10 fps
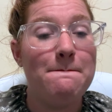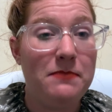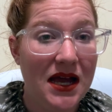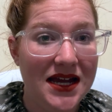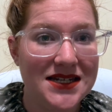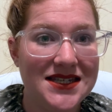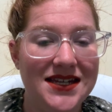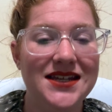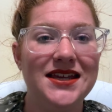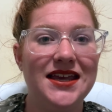But
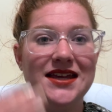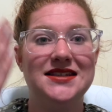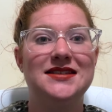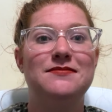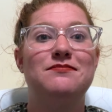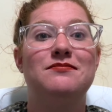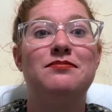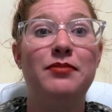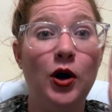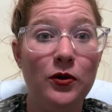it's
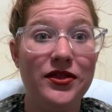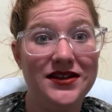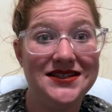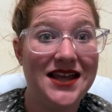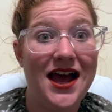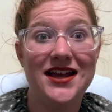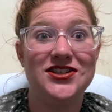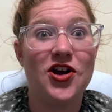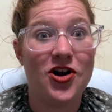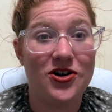both
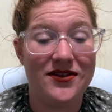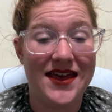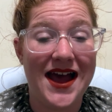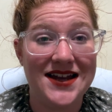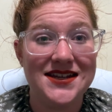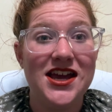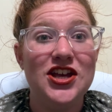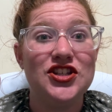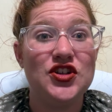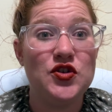sides are that. So